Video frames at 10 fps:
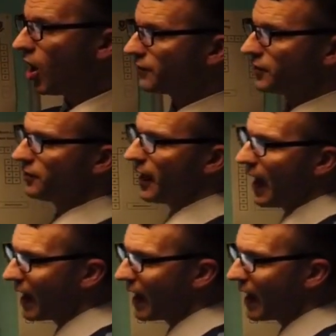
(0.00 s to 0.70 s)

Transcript: On the other